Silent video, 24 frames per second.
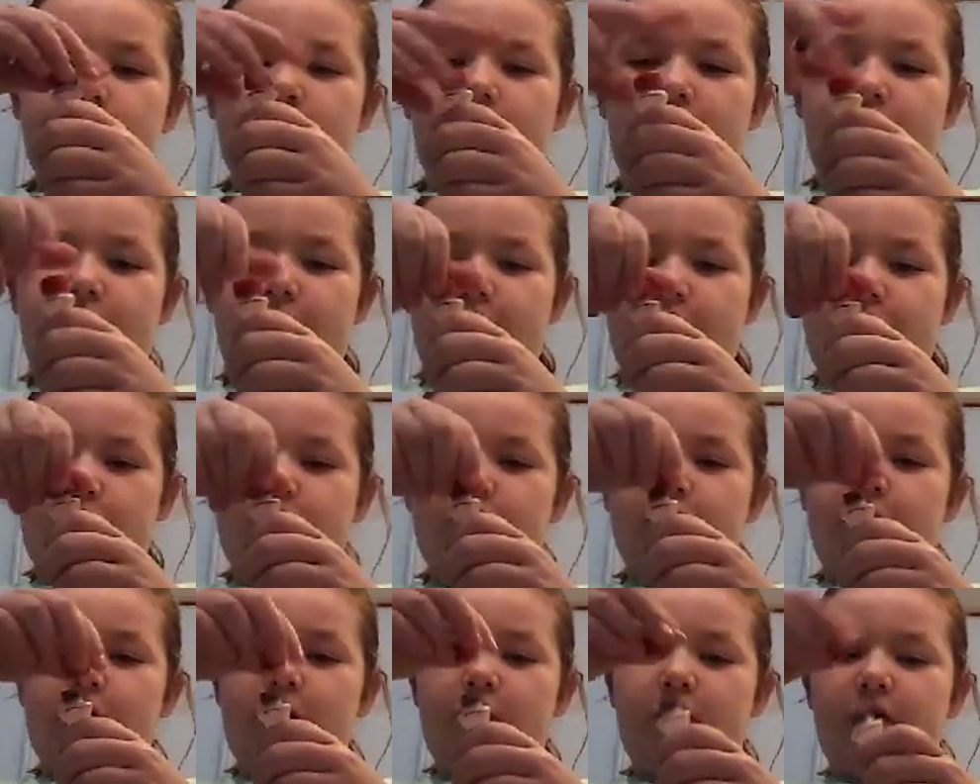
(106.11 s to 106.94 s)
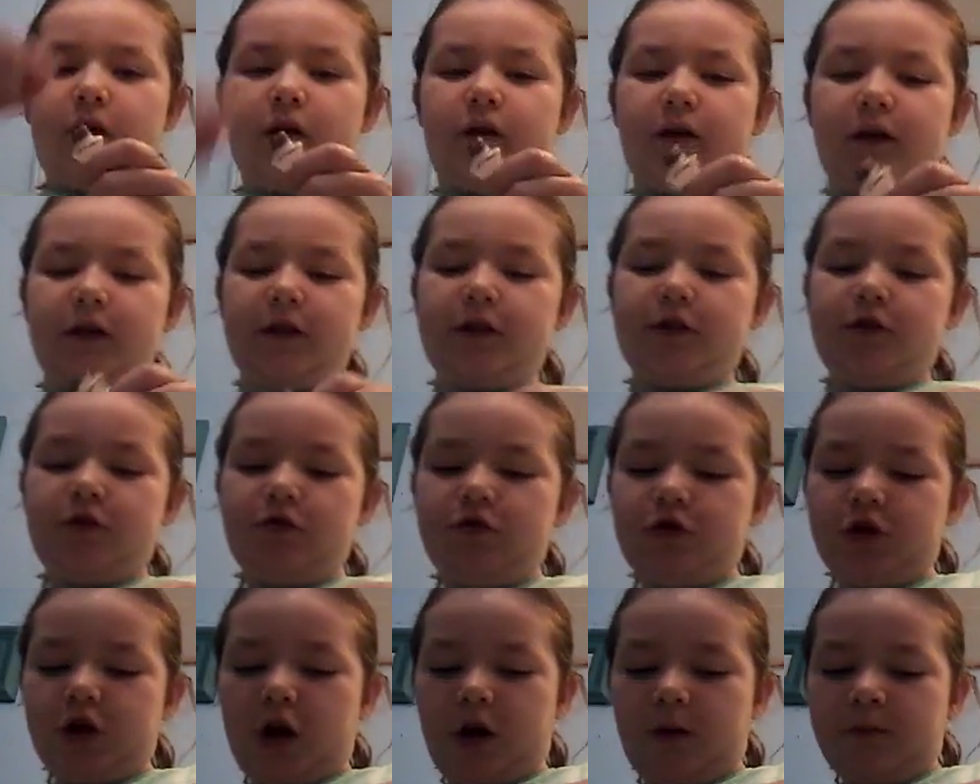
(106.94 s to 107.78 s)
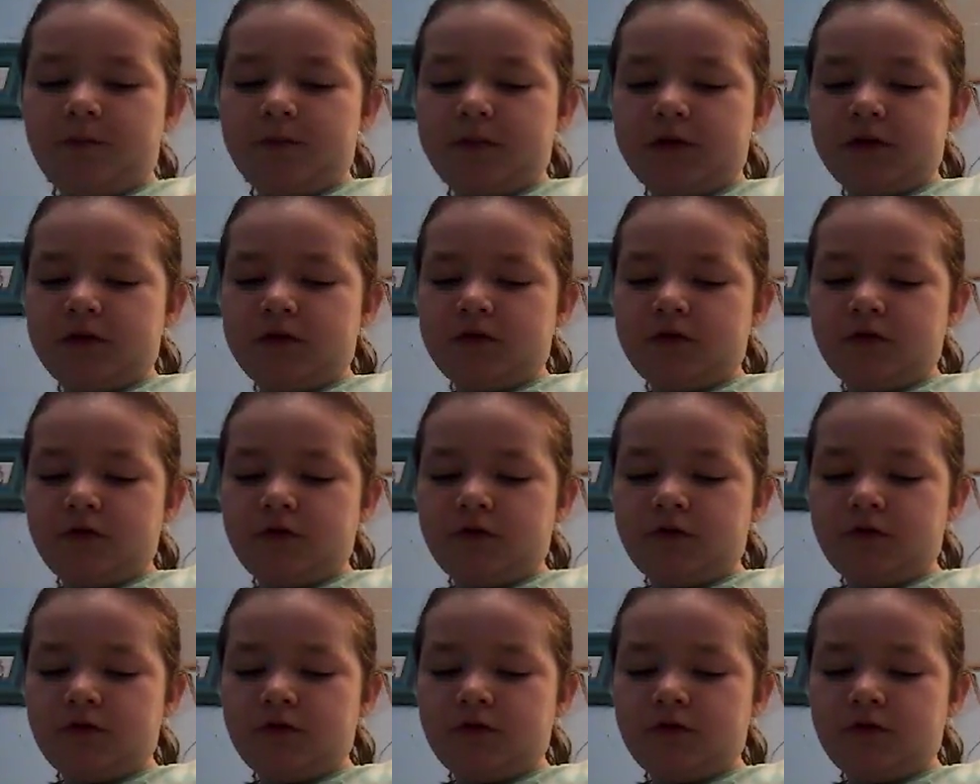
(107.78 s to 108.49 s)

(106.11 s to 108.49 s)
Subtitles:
red food coloring, like 2 drops.